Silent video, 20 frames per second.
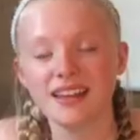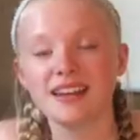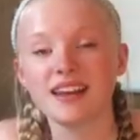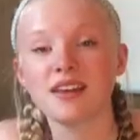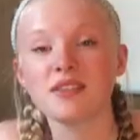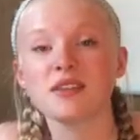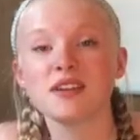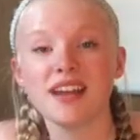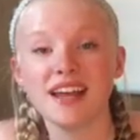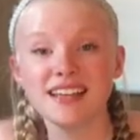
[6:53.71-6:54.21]

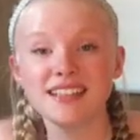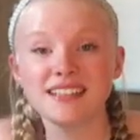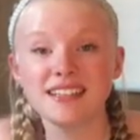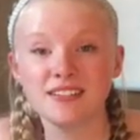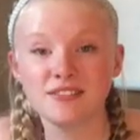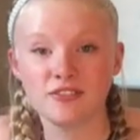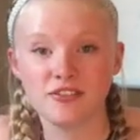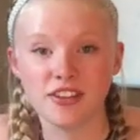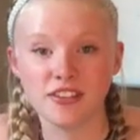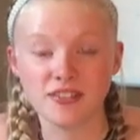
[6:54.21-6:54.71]
Now, the
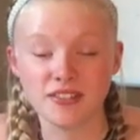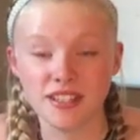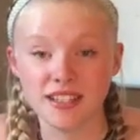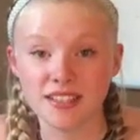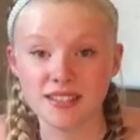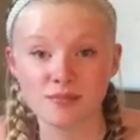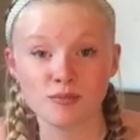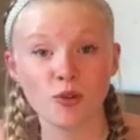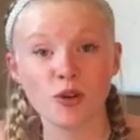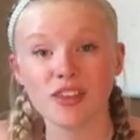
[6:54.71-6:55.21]

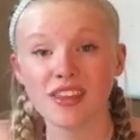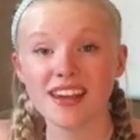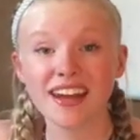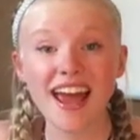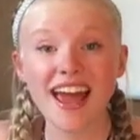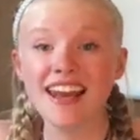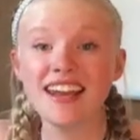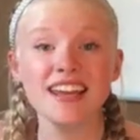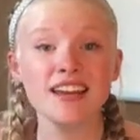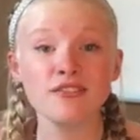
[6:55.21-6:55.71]
1950s, more than
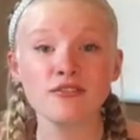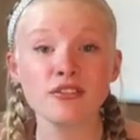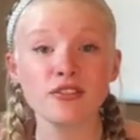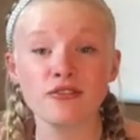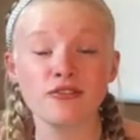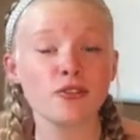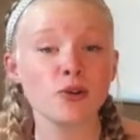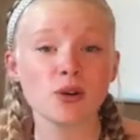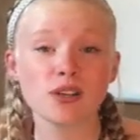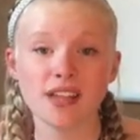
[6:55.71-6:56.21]
any of the
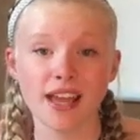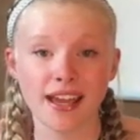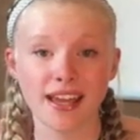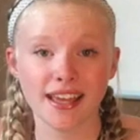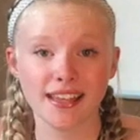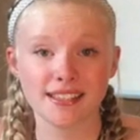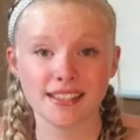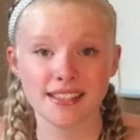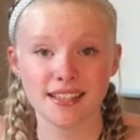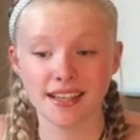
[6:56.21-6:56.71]
4
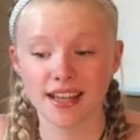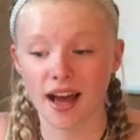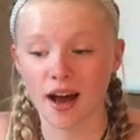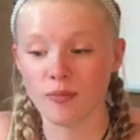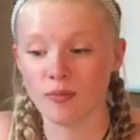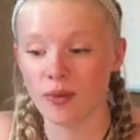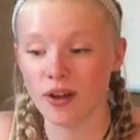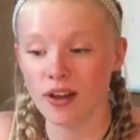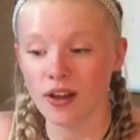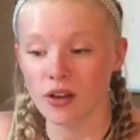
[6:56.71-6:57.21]
decades to
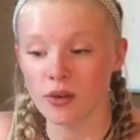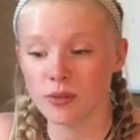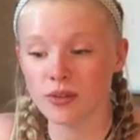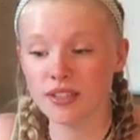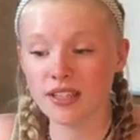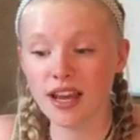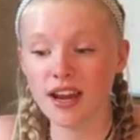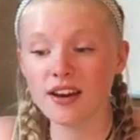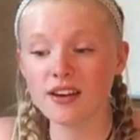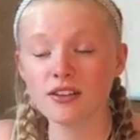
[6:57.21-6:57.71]
come, was
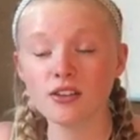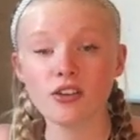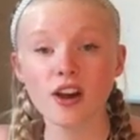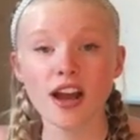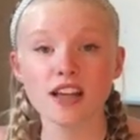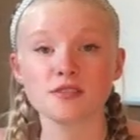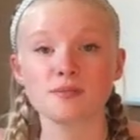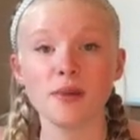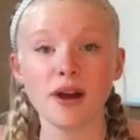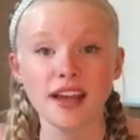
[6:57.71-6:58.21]

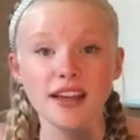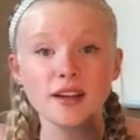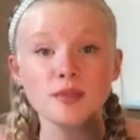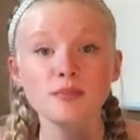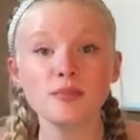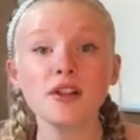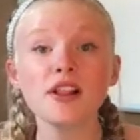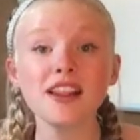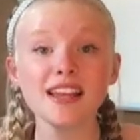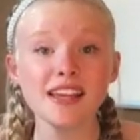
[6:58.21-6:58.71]
characterized by
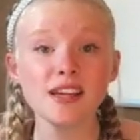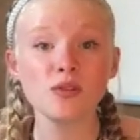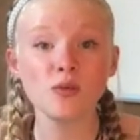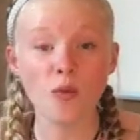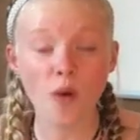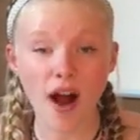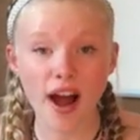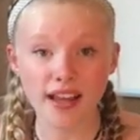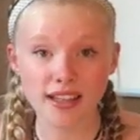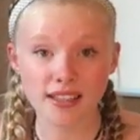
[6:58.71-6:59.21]
complete
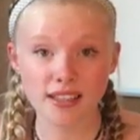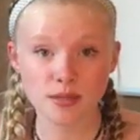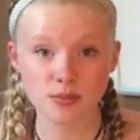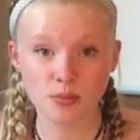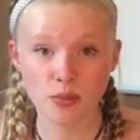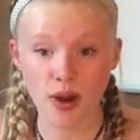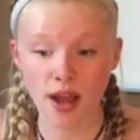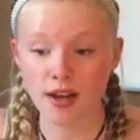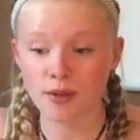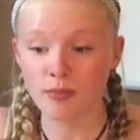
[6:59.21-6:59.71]

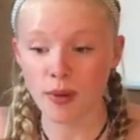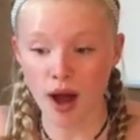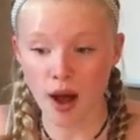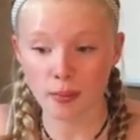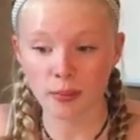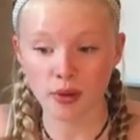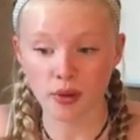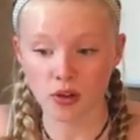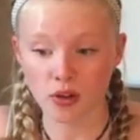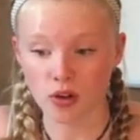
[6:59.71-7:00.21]
widespread
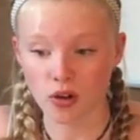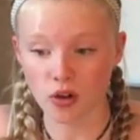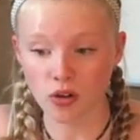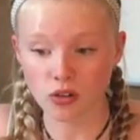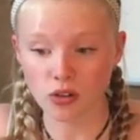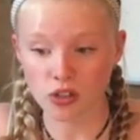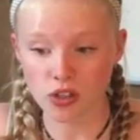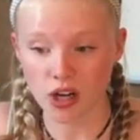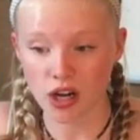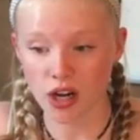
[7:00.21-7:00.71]
popular
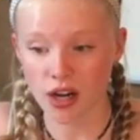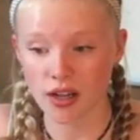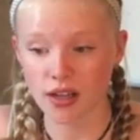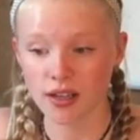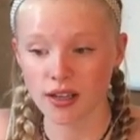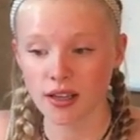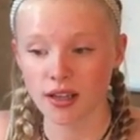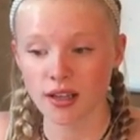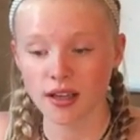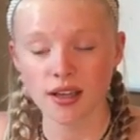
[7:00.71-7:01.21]
culture.
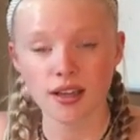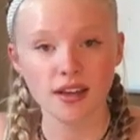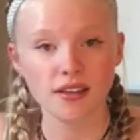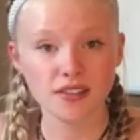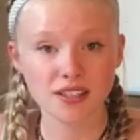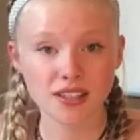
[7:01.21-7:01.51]
If